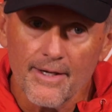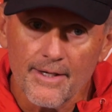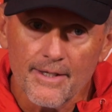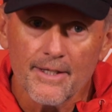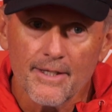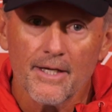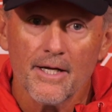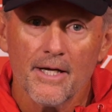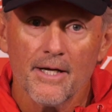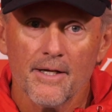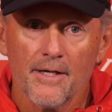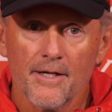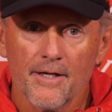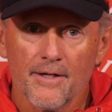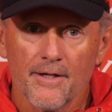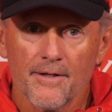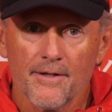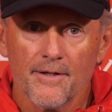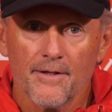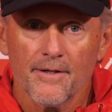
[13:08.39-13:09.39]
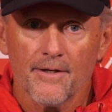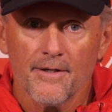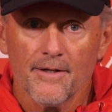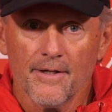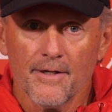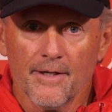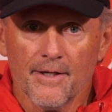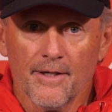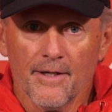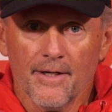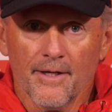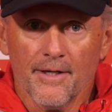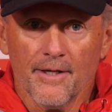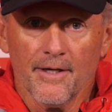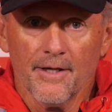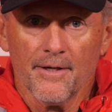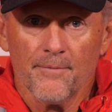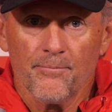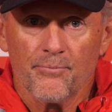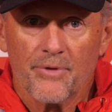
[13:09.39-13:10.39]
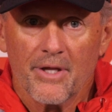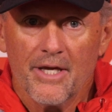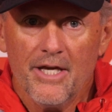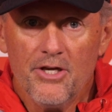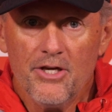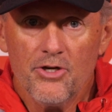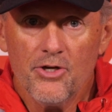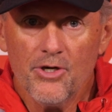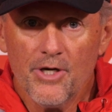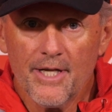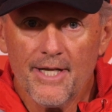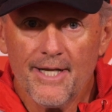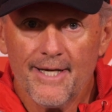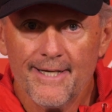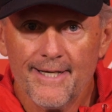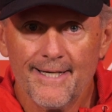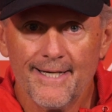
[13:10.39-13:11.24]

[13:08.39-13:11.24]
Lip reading: route, or is he a defensive back? He could.